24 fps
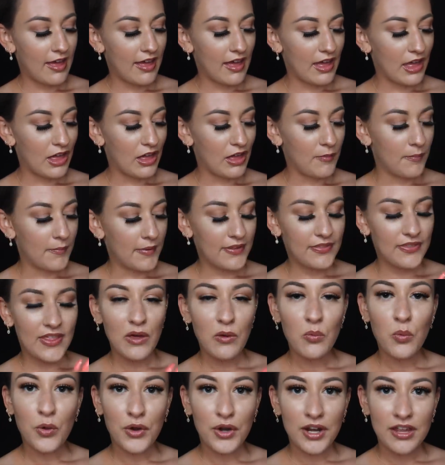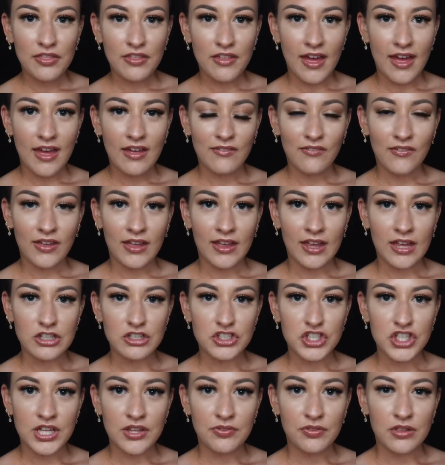and they worry that having a
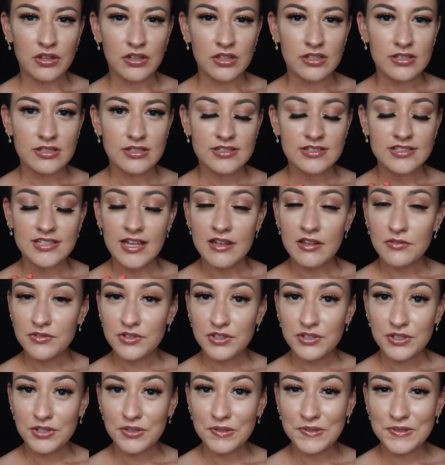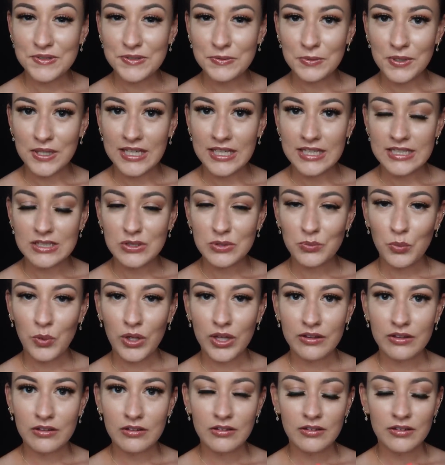gin that sounds too sweet
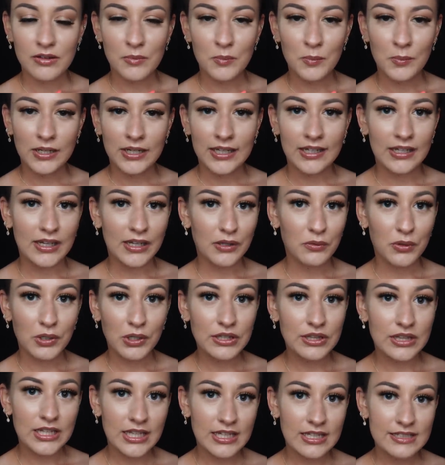will completely ruin the